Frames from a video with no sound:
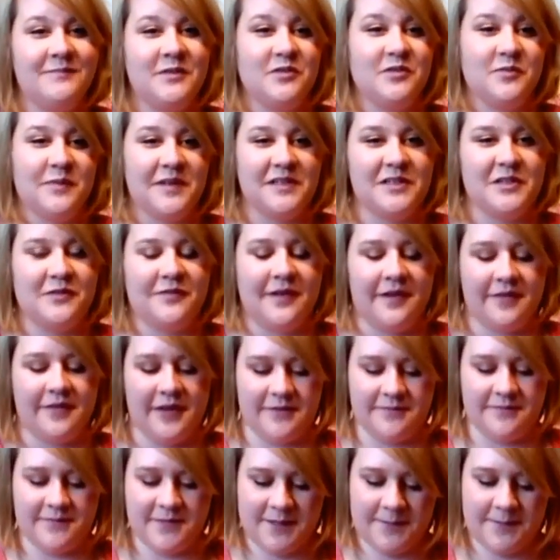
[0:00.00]
Those are my 2
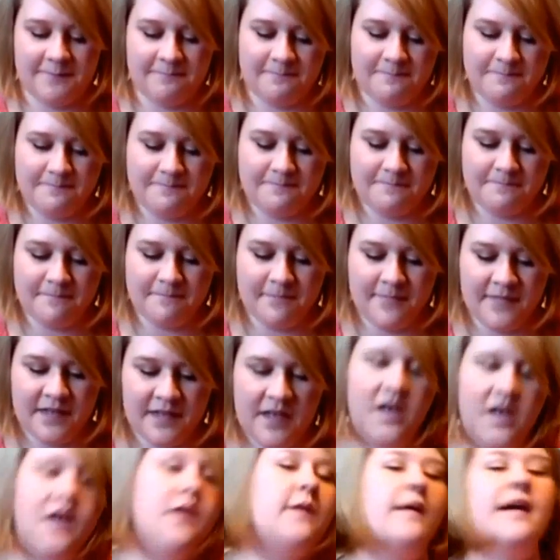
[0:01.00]
favorite.
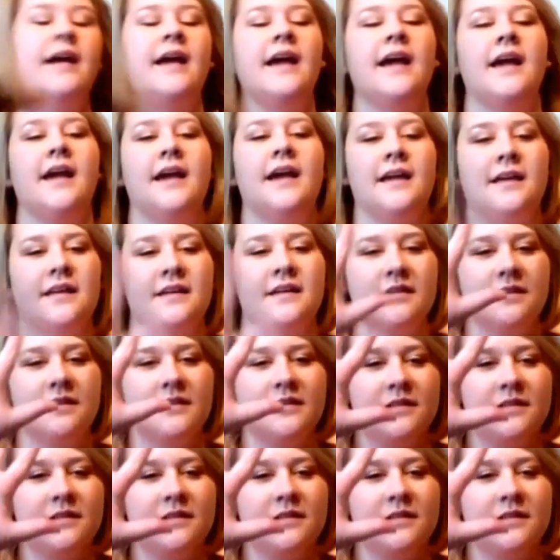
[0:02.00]
Okay,